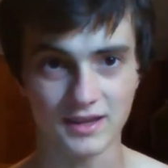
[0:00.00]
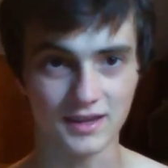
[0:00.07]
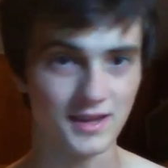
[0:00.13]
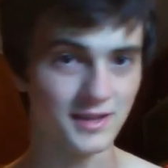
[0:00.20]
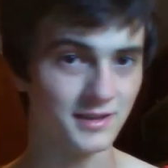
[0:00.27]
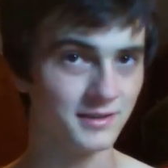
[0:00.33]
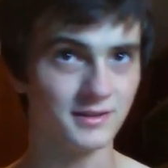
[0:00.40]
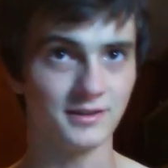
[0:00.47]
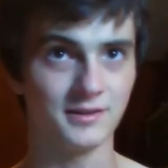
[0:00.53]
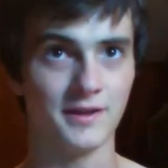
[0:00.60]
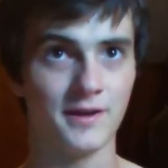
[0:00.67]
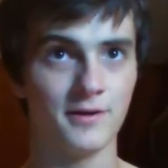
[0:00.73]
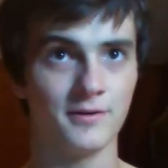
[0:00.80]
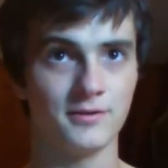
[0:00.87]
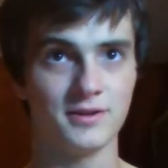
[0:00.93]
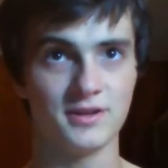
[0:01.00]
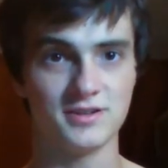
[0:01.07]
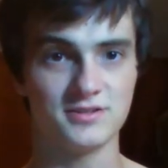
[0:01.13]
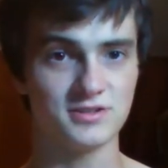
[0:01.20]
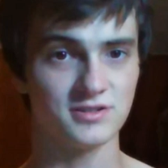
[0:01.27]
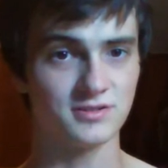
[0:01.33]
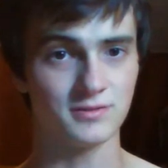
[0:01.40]
And, you know, it's
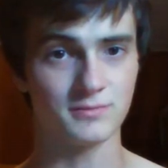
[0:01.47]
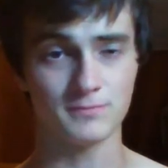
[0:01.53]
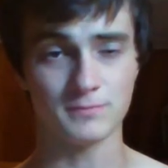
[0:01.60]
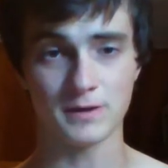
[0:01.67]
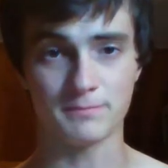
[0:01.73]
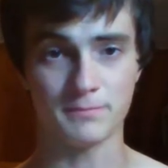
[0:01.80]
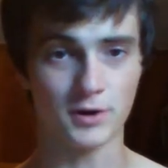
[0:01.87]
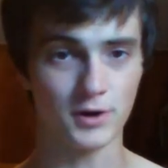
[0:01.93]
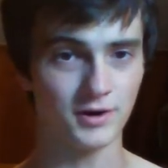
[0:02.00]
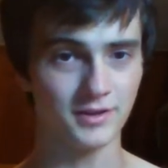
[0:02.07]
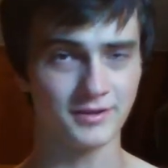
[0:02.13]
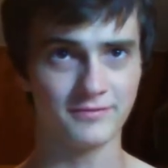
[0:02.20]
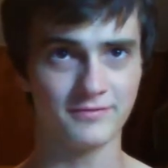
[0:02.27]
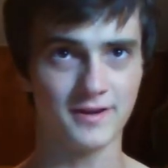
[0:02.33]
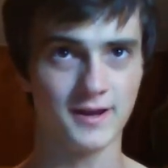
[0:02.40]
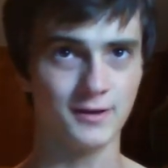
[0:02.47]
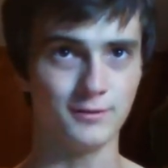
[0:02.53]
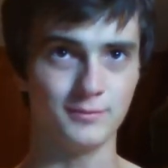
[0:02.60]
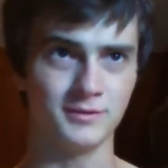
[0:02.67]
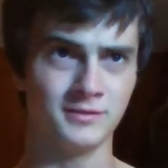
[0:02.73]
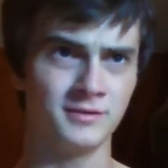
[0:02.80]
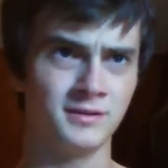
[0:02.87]
just a part of the
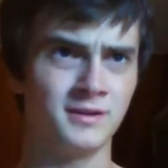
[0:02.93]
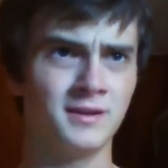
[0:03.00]
environment.